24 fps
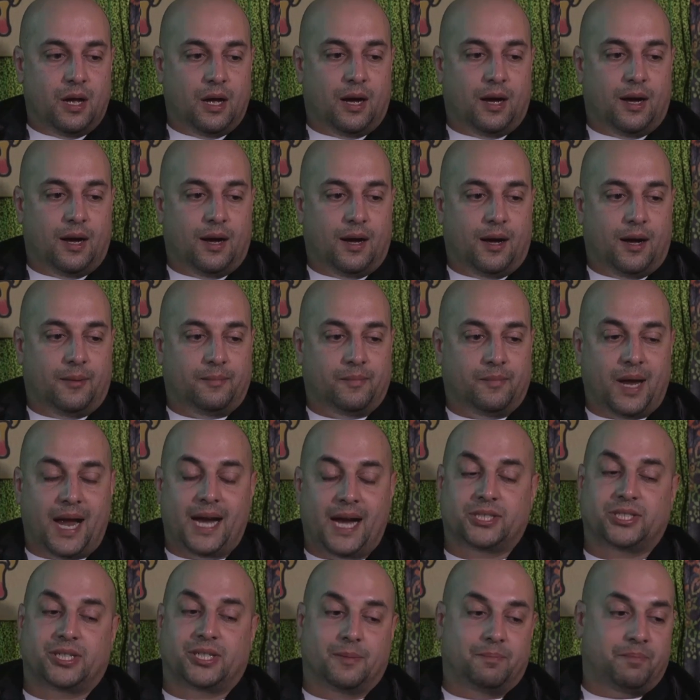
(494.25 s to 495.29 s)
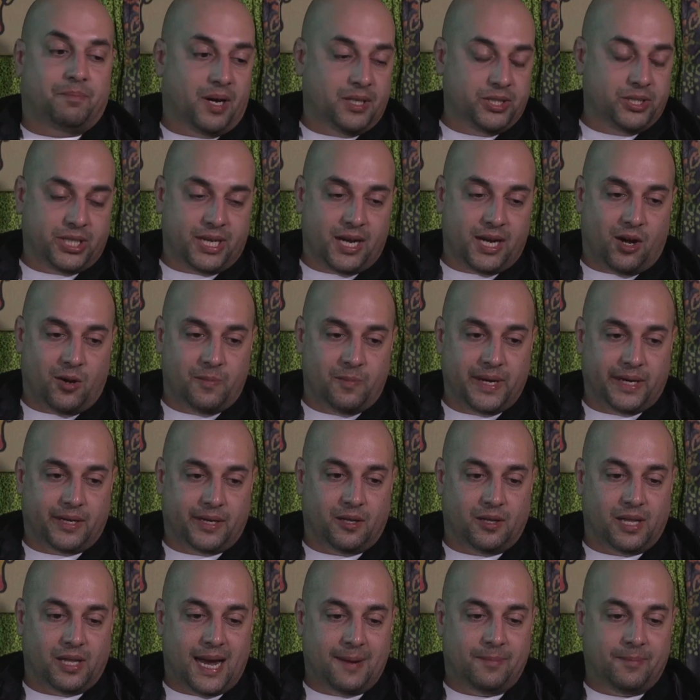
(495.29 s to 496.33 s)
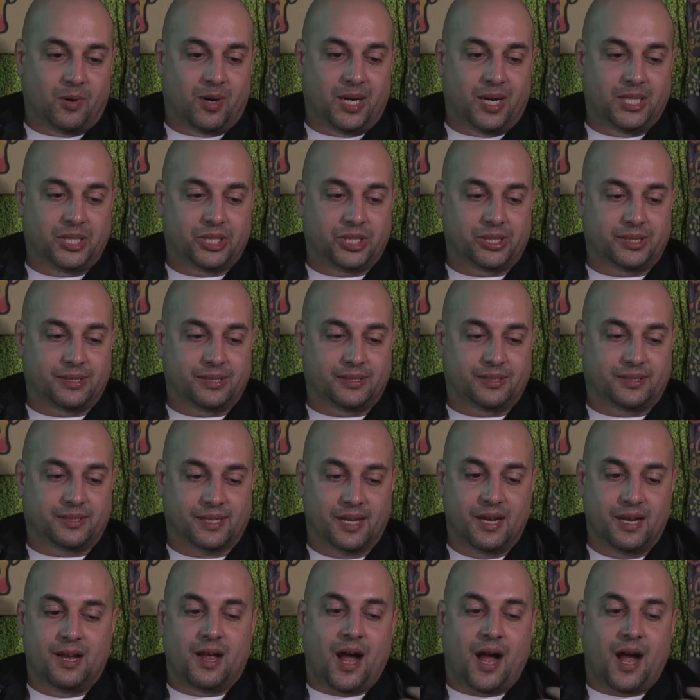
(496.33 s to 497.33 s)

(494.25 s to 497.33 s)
actually a bunch of helmet collaborations.